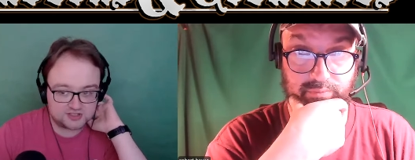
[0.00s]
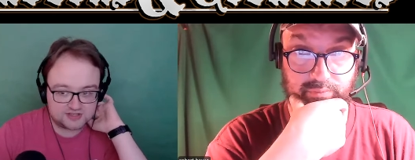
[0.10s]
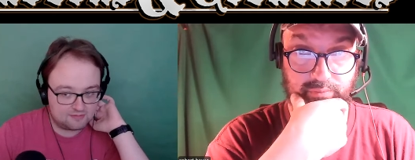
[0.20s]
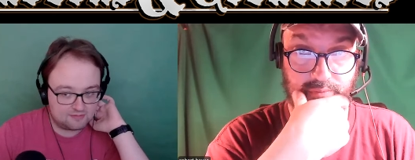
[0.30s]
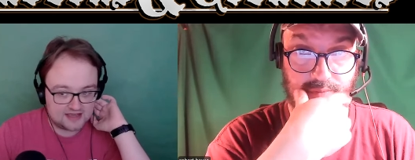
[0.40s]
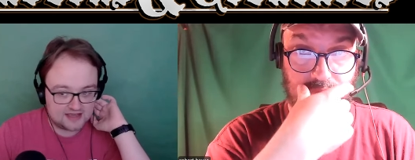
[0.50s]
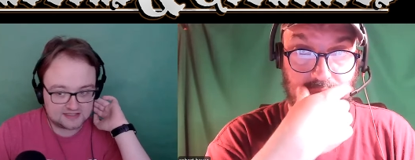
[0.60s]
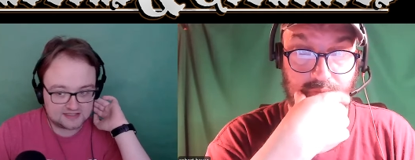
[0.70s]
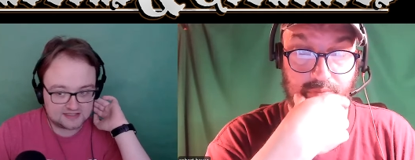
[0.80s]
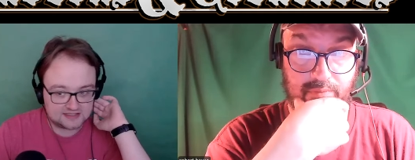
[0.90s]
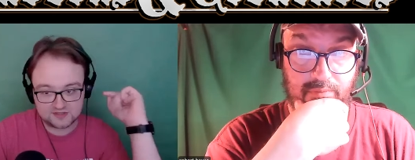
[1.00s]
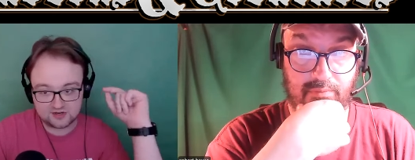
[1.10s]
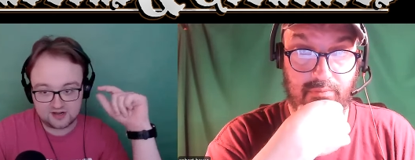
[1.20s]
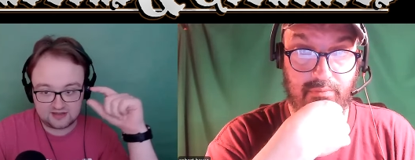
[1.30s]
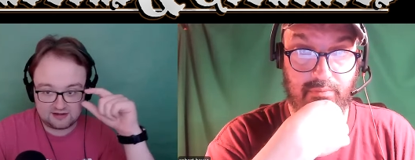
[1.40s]
Speaker 1: of subclasses for Wizard and
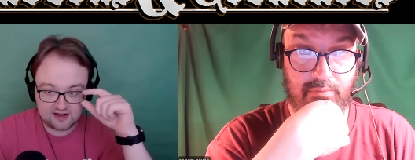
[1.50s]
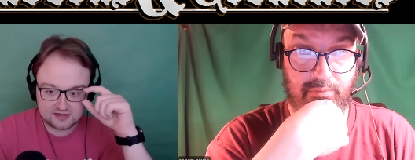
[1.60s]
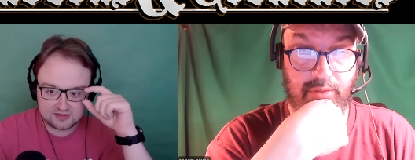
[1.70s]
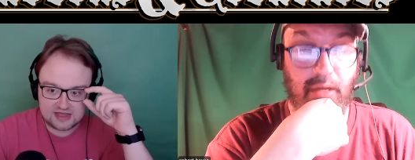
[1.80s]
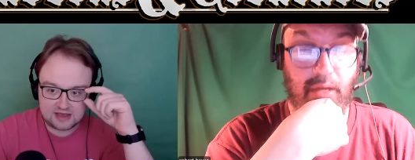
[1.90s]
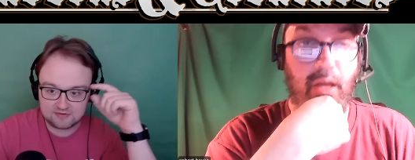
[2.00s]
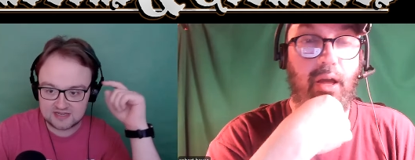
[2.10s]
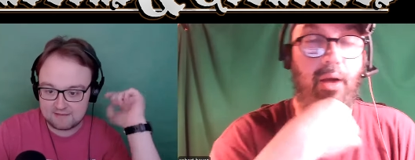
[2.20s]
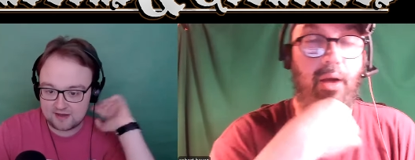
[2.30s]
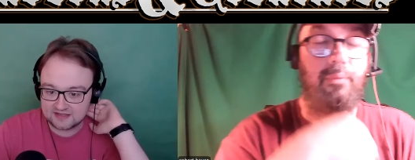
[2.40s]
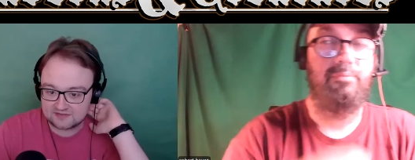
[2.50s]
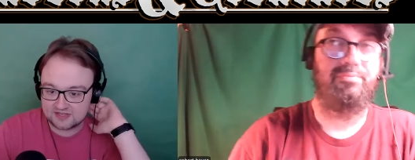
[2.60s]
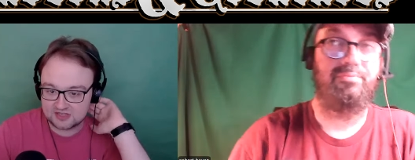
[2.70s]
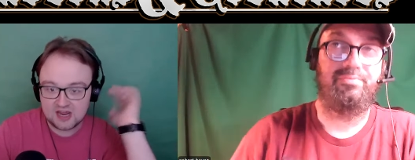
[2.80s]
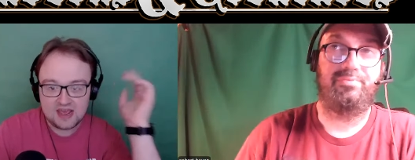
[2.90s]
Cleric? Do you think that was a net positive
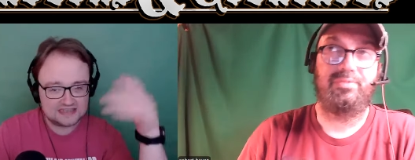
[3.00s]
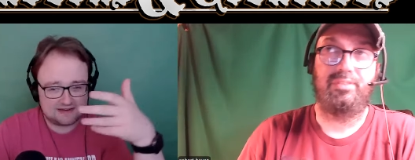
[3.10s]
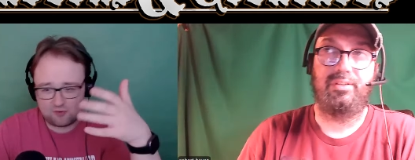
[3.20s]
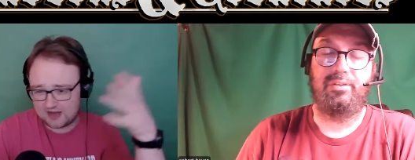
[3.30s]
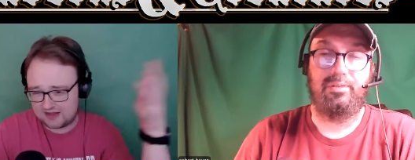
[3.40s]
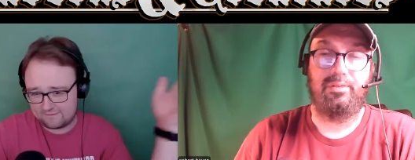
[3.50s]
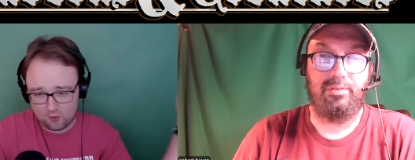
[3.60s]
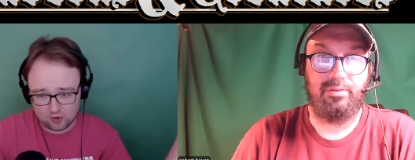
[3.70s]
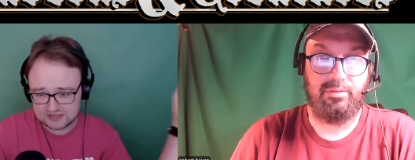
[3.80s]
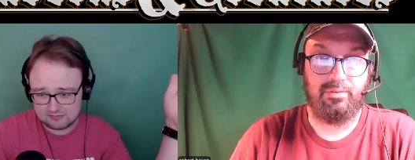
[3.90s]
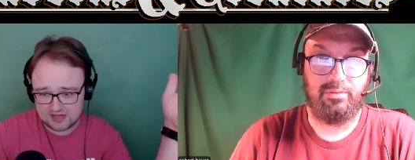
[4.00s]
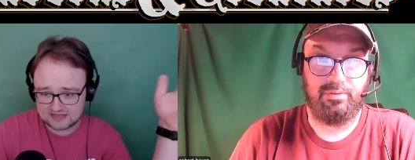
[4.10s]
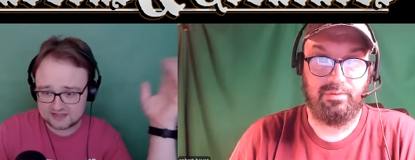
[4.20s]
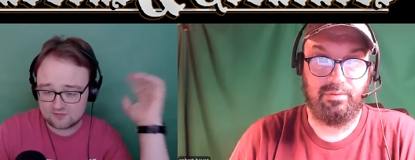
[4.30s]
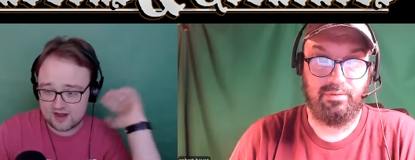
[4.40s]
decision? Is everyone getting four
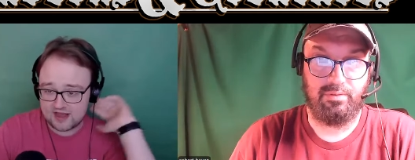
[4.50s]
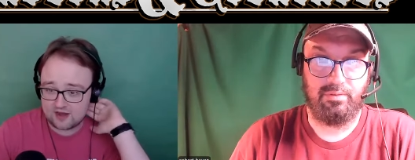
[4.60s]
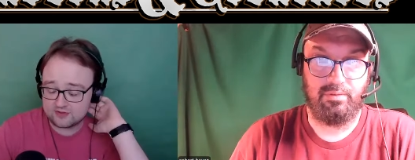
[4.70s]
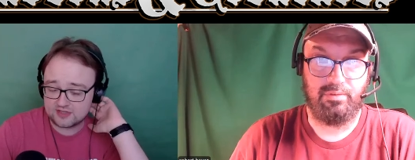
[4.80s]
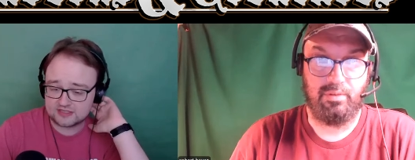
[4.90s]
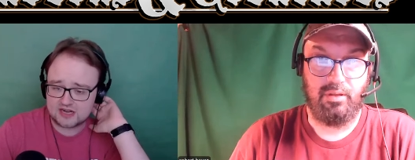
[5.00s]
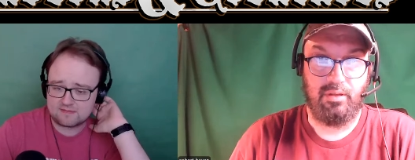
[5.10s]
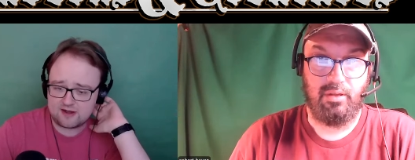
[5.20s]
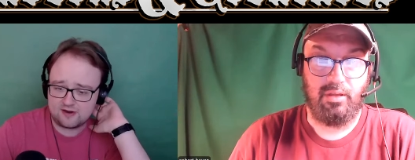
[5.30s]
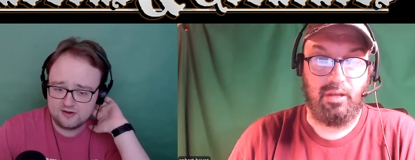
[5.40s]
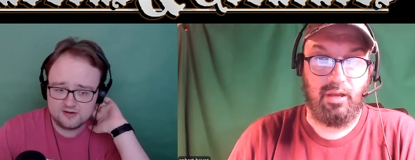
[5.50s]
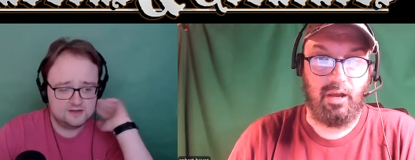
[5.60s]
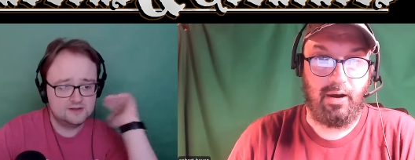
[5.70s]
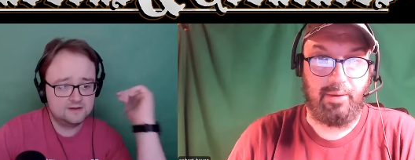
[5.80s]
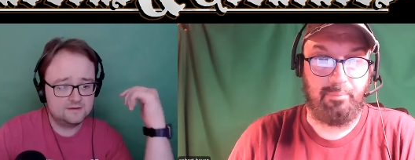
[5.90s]
subclasses right? I don't know. There's a lot to talk about here.
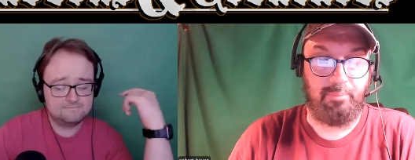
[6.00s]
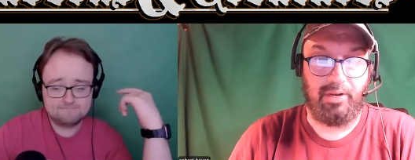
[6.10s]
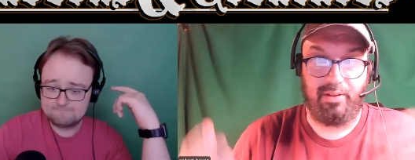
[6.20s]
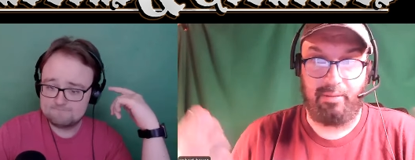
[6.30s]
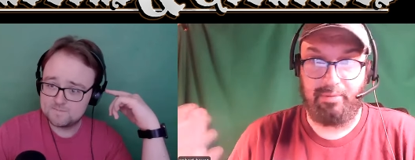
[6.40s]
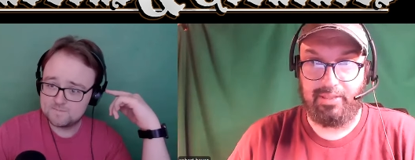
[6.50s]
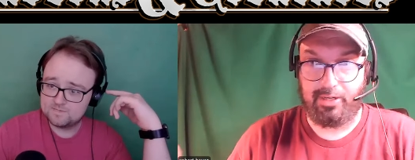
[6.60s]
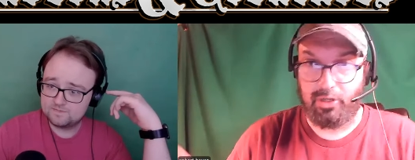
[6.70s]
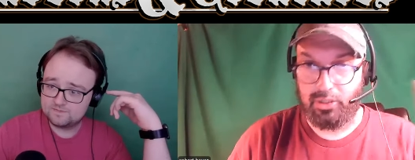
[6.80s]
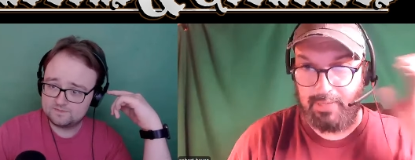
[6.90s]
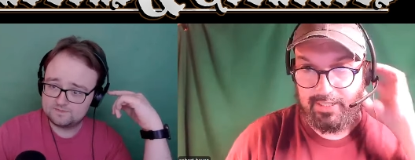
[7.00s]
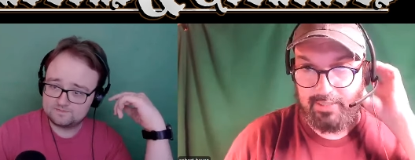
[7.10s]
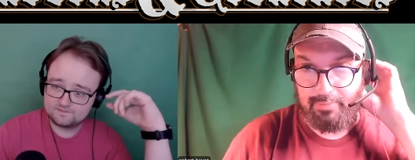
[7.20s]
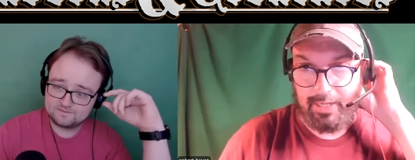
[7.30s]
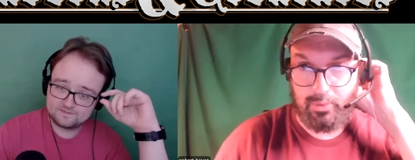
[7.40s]
Speaker 2: All right. But I mean, that goes
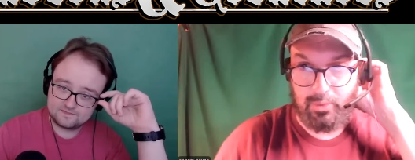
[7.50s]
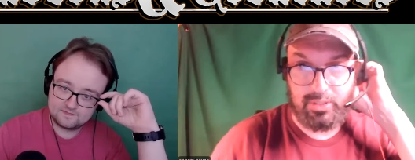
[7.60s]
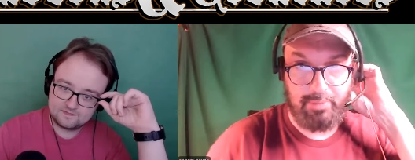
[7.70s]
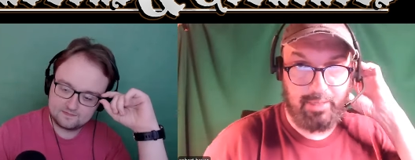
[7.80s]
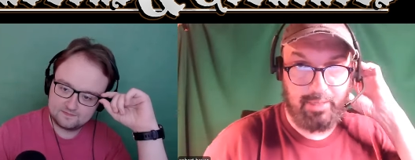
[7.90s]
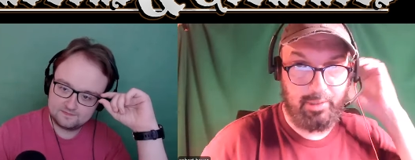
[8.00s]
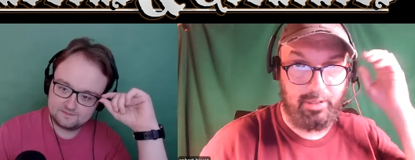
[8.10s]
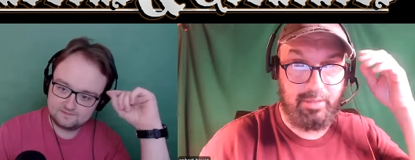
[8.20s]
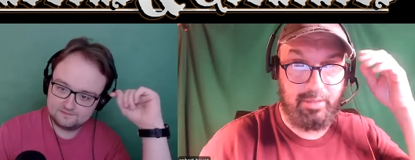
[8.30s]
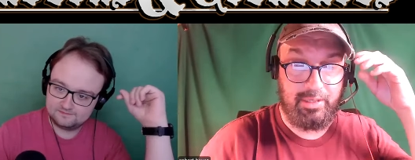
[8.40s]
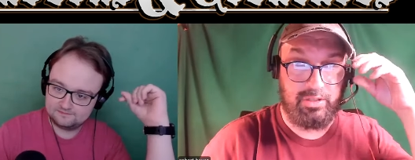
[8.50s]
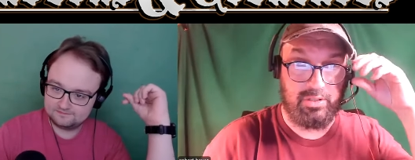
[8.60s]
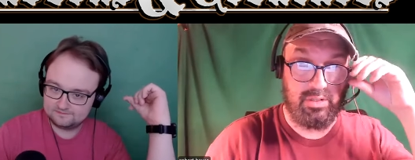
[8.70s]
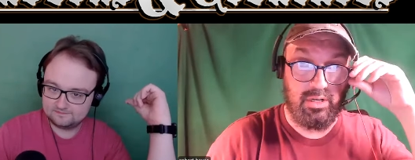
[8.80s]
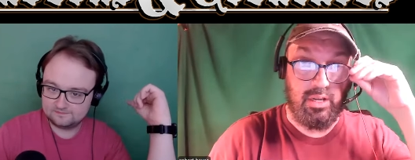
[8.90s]
back to the backwards compatibility. I mean,
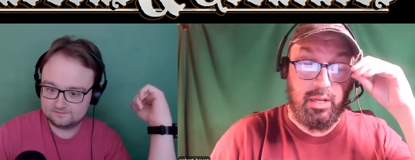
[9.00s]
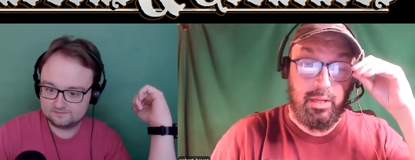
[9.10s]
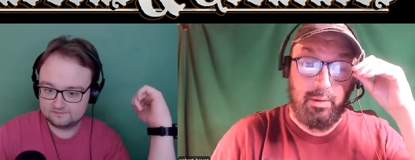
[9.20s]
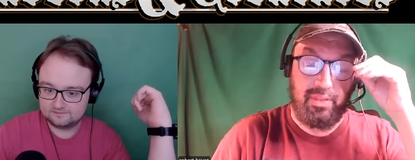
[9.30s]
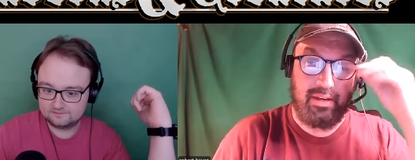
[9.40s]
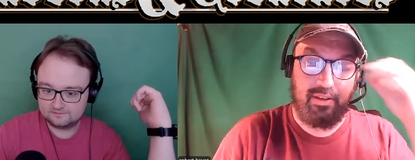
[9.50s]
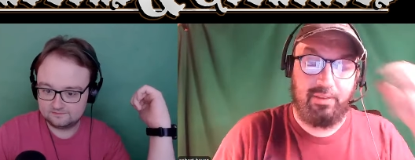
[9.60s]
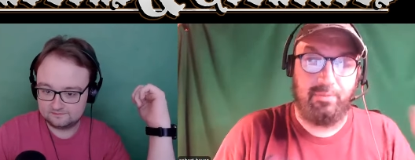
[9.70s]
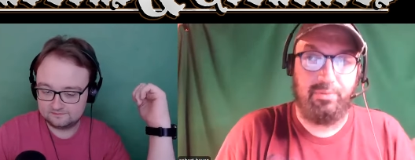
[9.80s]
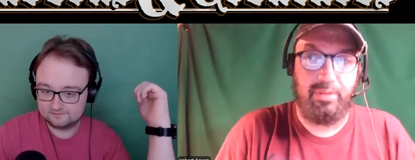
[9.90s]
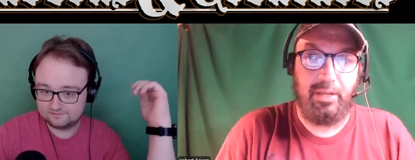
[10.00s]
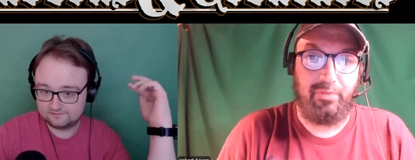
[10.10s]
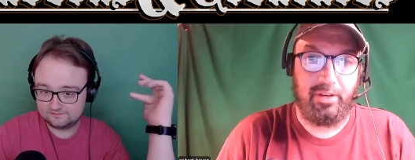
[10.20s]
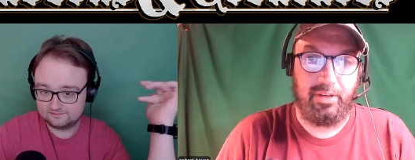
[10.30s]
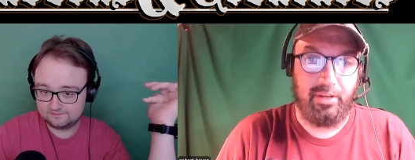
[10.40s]
just they,
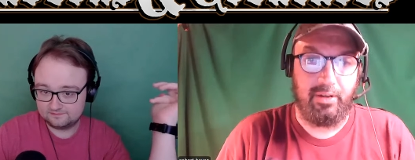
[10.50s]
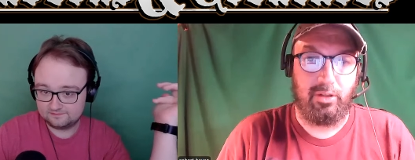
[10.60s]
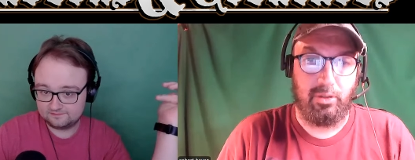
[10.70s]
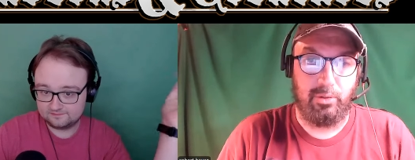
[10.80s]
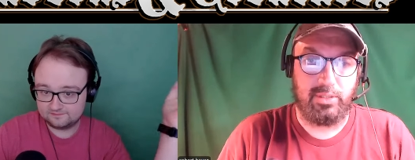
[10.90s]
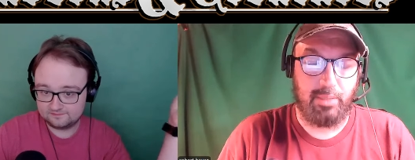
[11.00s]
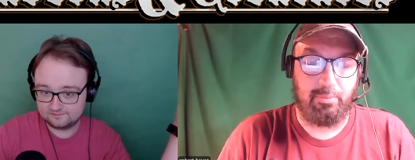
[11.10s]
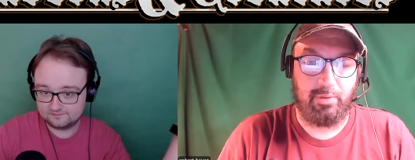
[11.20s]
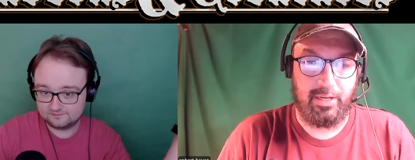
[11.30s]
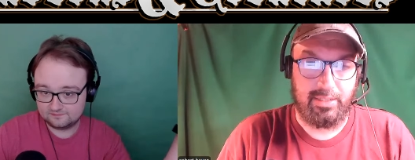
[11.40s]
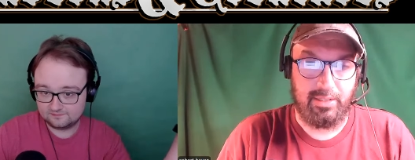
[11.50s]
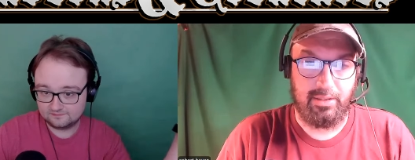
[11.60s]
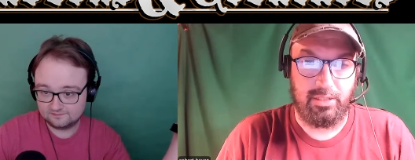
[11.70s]
if they didn't include a subclass